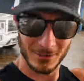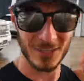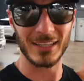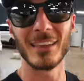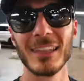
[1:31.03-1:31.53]

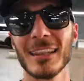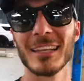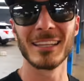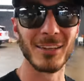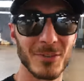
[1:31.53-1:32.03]
Check out that
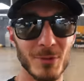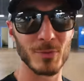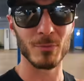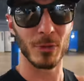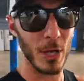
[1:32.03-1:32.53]
link in the
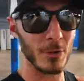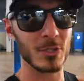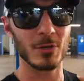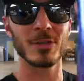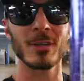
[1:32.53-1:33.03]
description below. Cheers